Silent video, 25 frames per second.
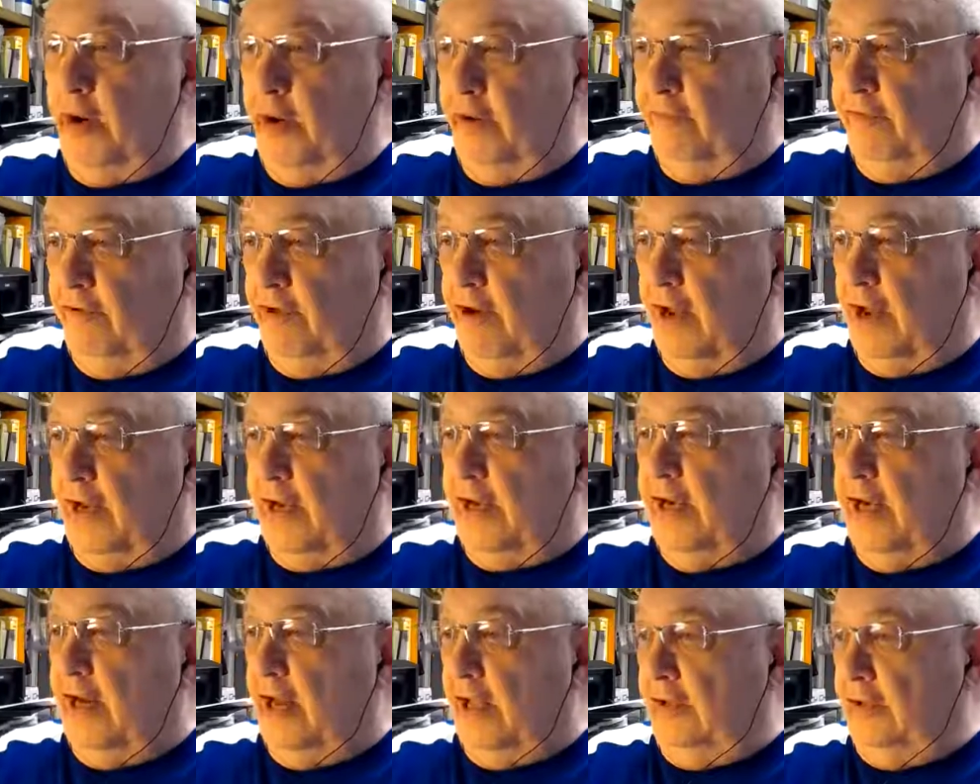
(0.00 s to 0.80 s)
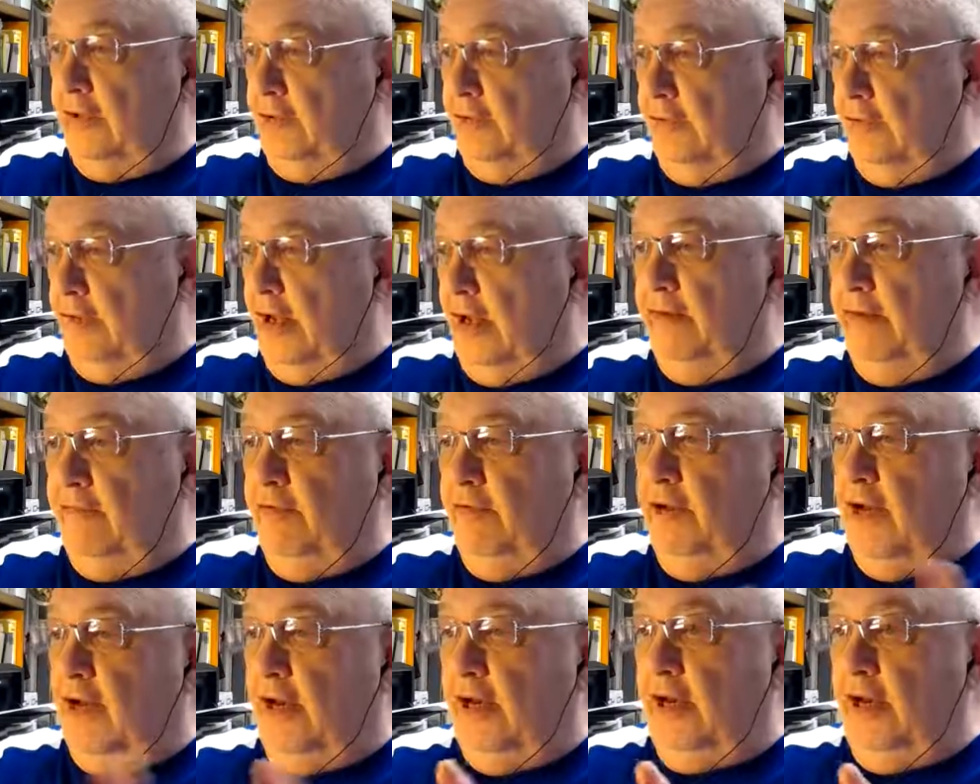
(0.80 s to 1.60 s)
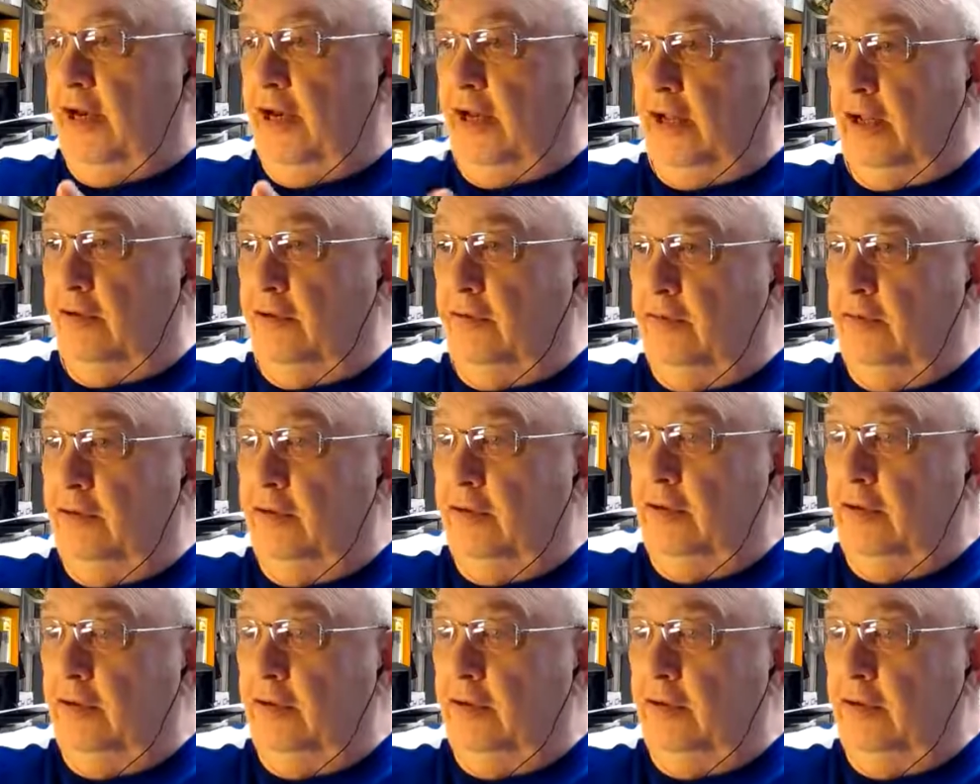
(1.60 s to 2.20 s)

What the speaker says: 90 days. Every 90 days.